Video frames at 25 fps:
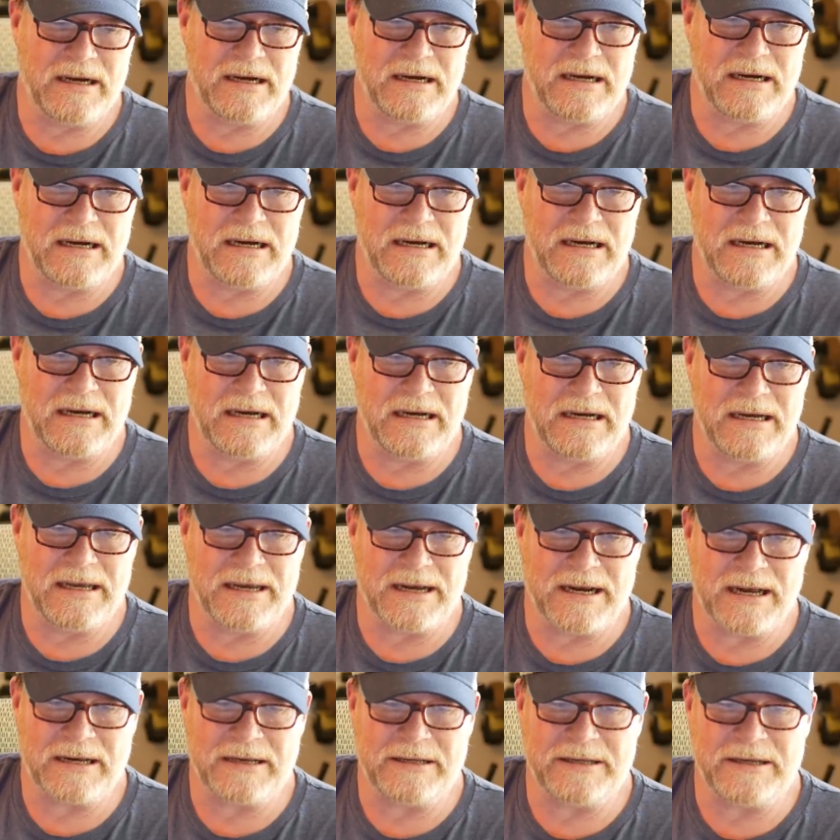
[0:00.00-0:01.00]
Uh,
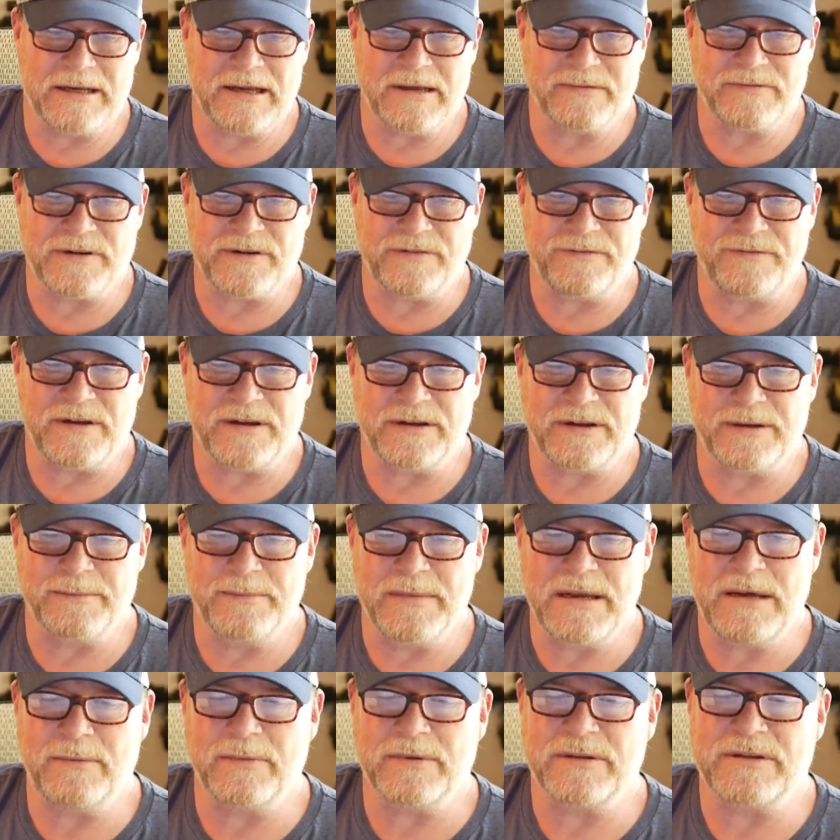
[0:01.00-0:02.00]
and oddly enough, she failed to
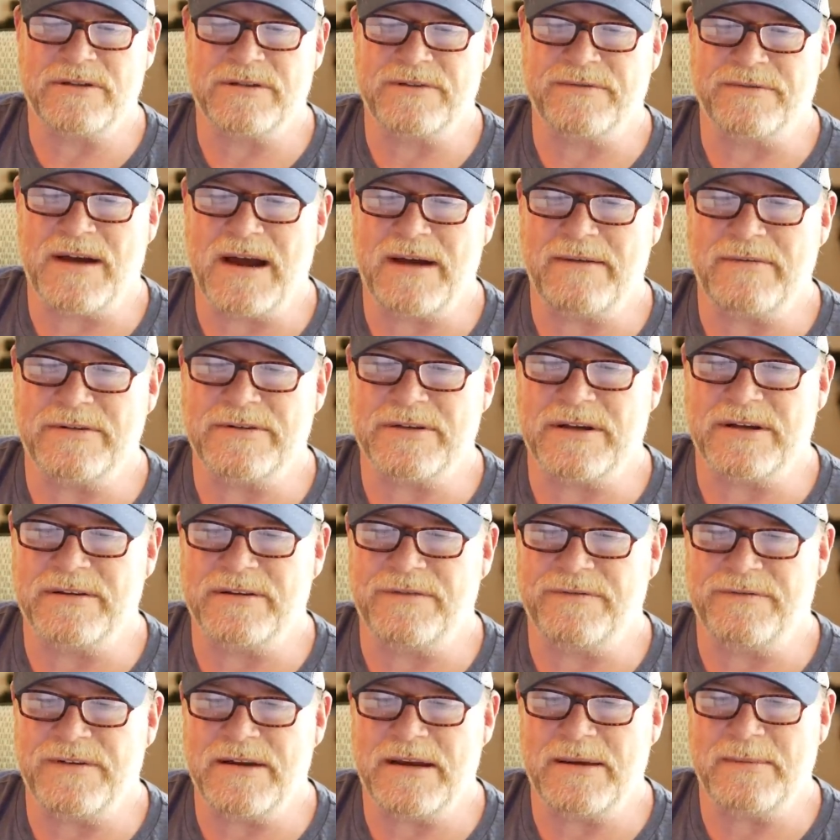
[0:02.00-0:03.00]
meet with the survivors of
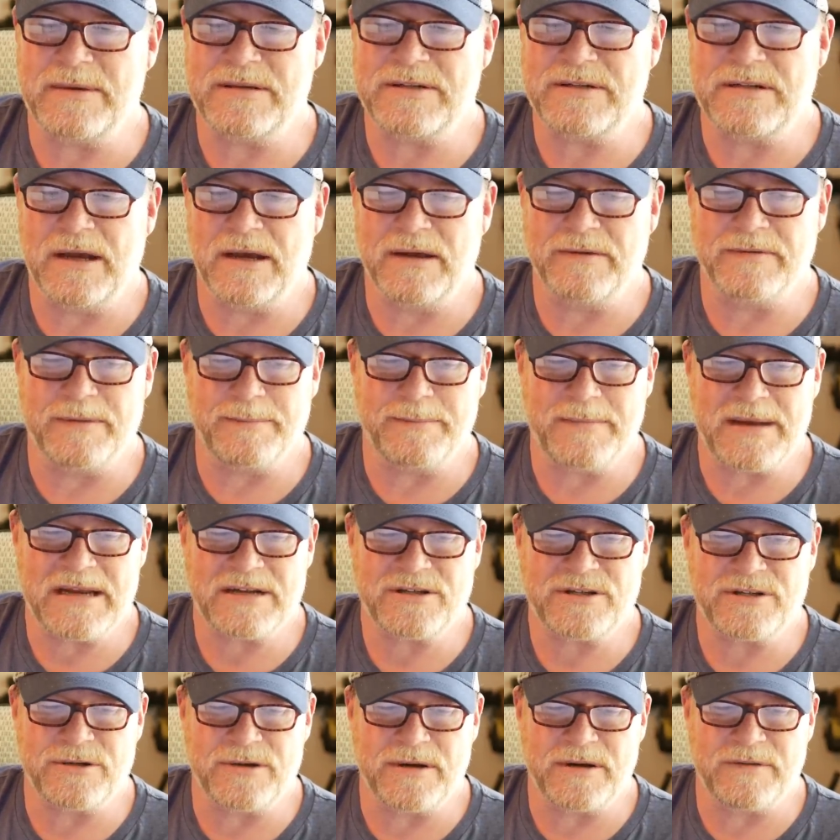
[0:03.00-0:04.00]
the families of the
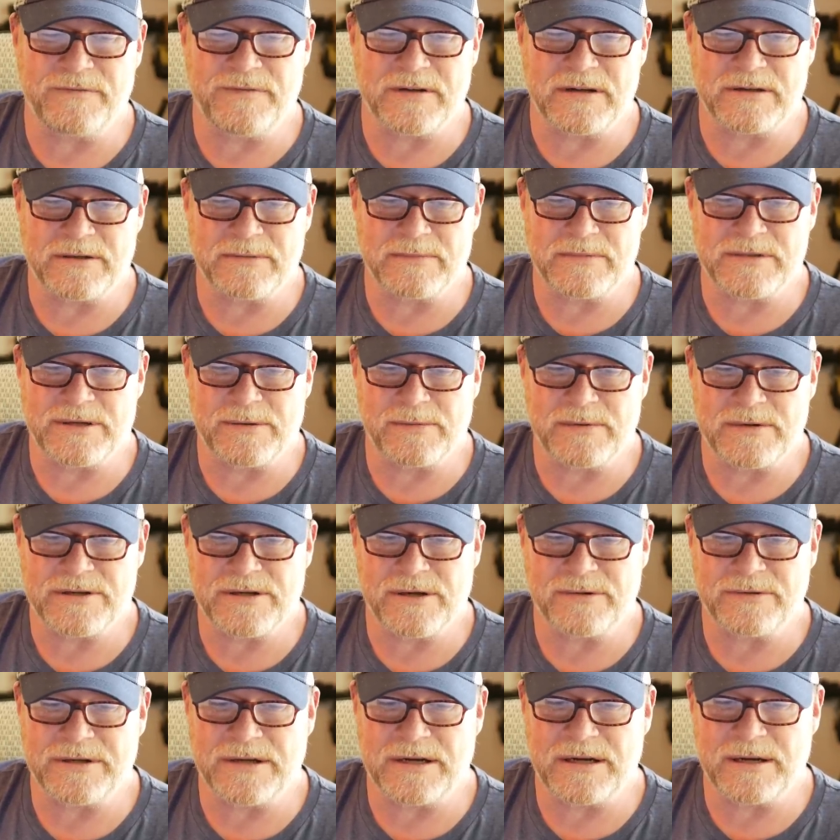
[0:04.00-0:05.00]
mass shooting victims that
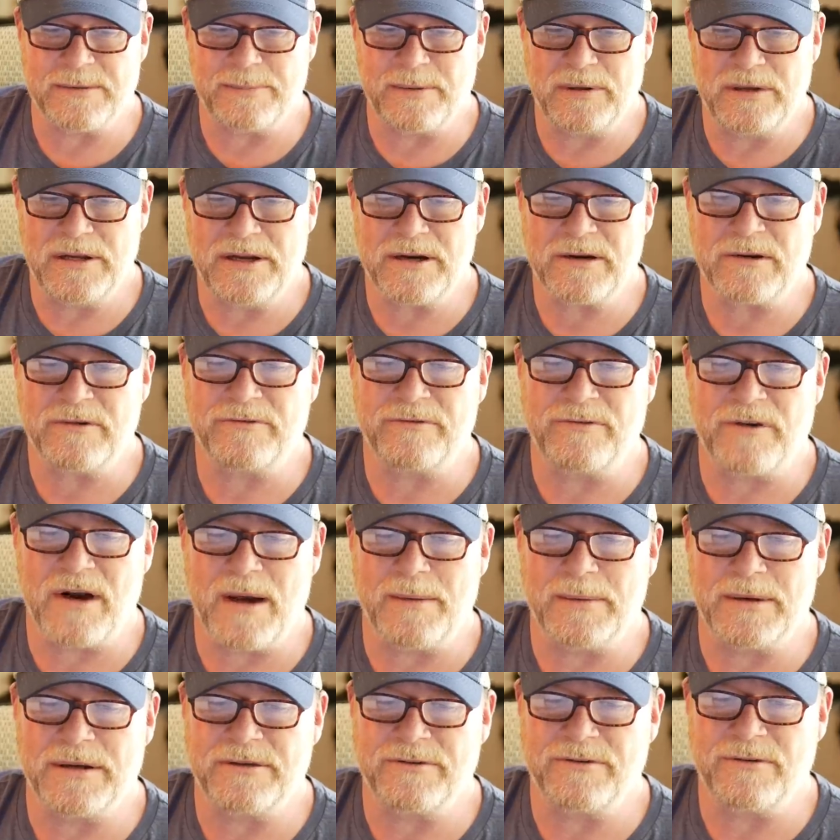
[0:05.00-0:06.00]
resulted in a political
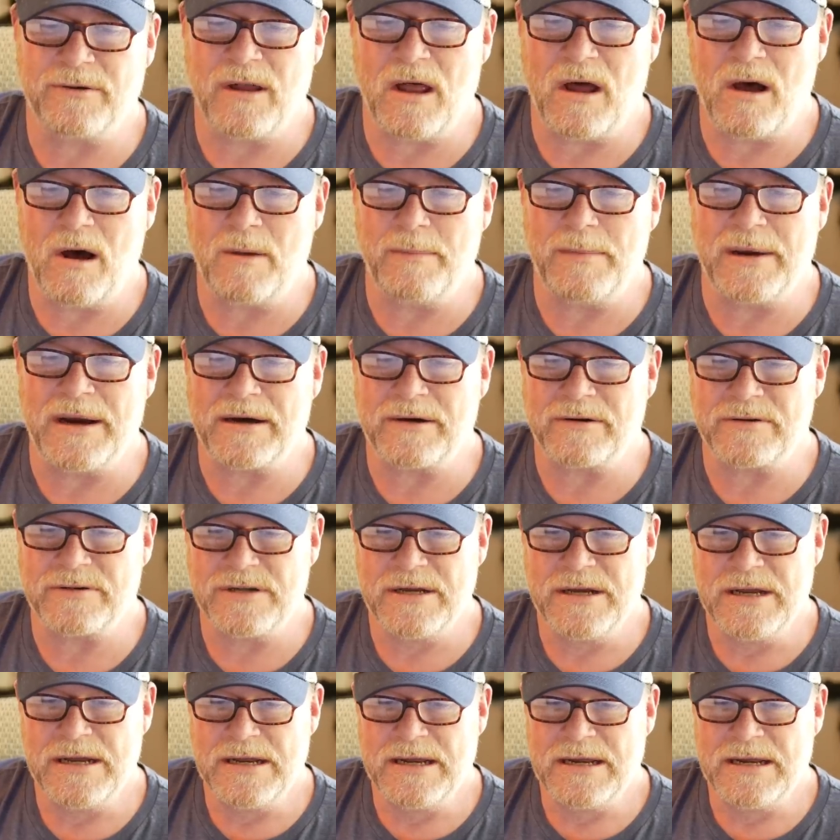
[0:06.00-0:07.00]
drama The lawmakers.